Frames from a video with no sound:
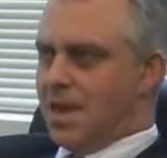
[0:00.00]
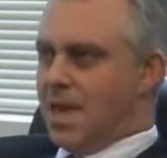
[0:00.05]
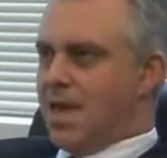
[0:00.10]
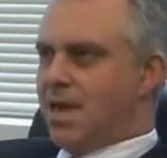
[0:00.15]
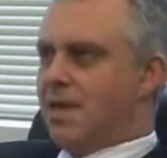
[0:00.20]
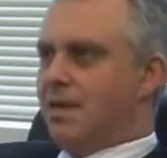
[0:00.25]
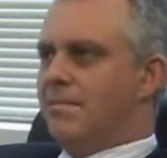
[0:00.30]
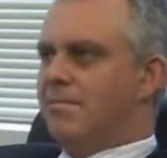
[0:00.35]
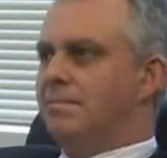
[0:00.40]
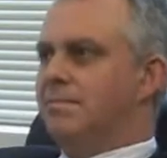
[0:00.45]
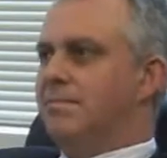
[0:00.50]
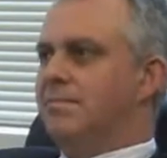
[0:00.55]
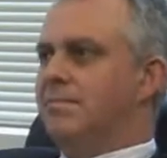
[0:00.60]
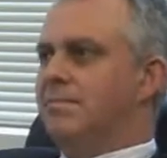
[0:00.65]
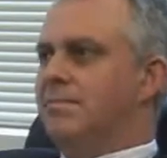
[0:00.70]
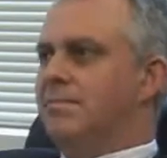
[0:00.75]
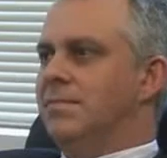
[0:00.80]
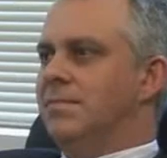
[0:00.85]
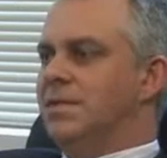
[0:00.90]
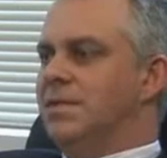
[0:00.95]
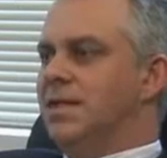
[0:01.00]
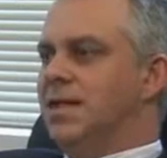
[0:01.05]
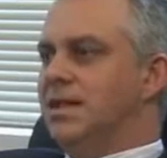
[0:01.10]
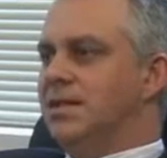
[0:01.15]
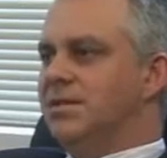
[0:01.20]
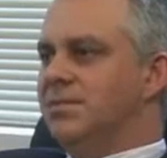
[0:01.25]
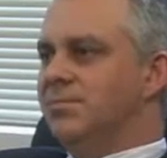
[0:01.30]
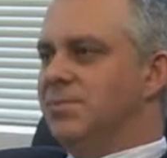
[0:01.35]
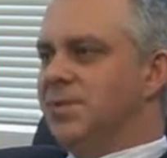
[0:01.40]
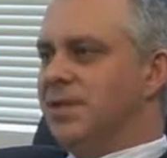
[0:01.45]
Yeah,
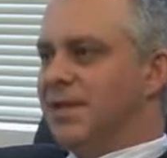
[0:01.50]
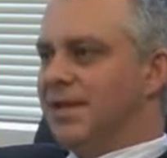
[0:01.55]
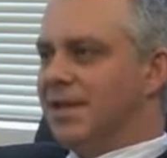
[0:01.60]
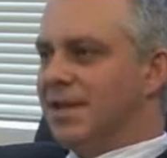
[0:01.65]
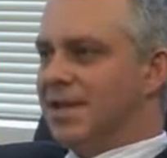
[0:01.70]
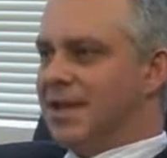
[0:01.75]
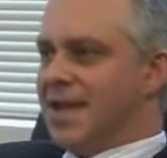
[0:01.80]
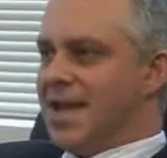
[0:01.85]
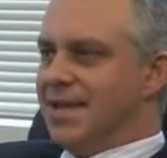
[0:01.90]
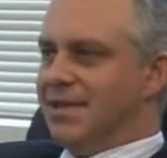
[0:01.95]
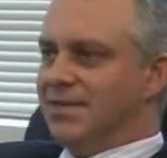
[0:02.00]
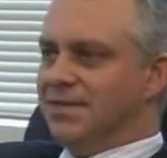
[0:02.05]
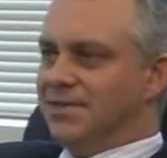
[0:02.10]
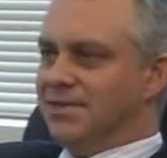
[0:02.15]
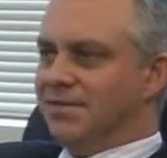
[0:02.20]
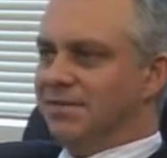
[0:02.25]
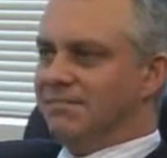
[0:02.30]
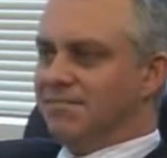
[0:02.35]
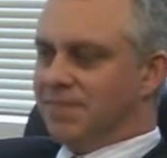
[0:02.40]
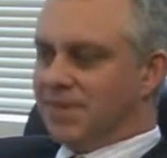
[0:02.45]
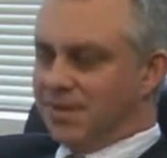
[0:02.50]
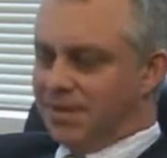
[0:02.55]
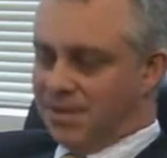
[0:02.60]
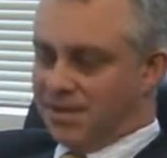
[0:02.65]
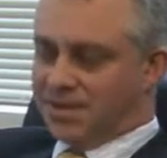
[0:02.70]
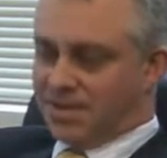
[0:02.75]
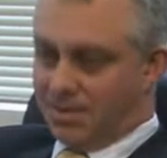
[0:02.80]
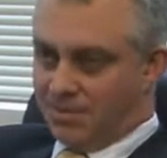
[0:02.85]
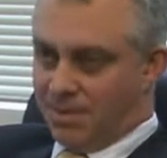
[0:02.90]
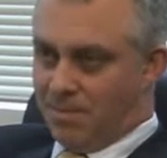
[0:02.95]
it's a particular case sort of
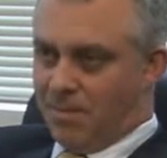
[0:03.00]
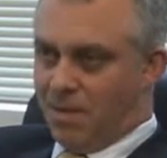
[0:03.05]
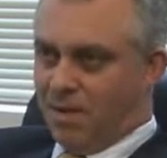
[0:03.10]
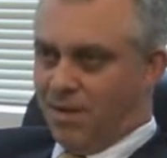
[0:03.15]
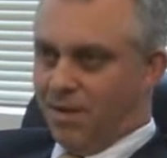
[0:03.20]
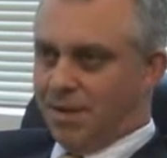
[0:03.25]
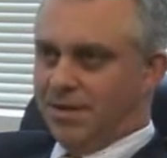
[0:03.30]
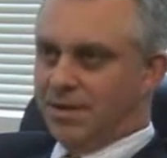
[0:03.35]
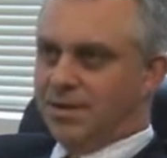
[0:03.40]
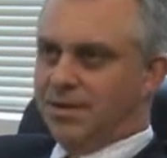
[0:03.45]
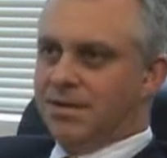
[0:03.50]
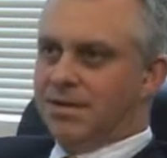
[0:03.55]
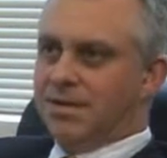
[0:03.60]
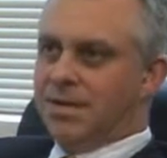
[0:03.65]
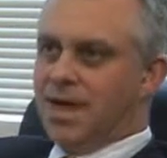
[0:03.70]
does come to mind.